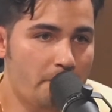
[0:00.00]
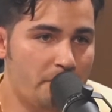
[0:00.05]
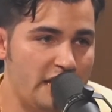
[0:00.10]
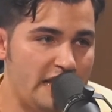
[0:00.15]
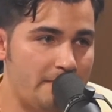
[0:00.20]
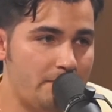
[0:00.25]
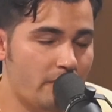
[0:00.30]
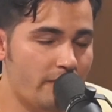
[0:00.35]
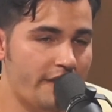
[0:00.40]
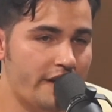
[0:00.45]

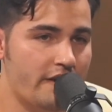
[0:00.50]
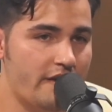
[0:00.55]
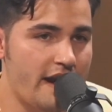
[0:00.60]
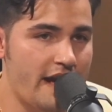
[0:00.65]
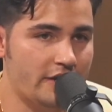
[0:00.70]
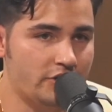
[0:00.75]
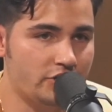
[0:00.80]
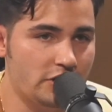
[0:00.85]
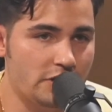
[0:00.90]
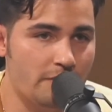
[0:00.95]
people that are
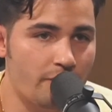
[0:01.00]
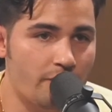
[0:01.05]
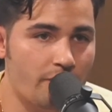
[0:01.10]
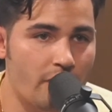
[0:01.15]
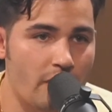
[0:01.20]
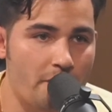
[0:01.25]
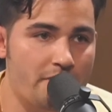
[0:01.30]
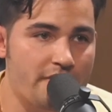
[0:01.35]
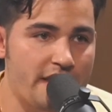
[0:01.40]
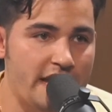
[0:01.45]
actually
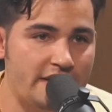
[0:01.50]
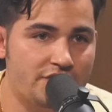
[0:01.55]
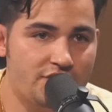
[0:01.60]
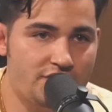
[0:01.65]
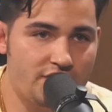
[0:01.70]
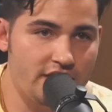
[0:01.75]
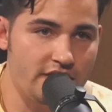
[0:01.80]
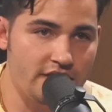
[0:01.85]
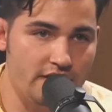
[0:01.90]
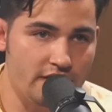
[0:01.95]
from that
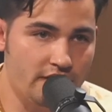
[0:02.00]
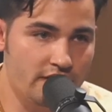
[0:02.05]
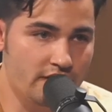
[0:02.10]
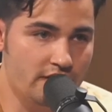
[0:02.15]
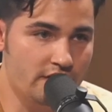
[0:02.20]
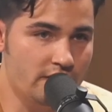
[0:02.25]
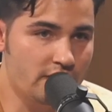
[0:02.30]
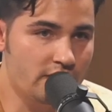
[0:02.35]
city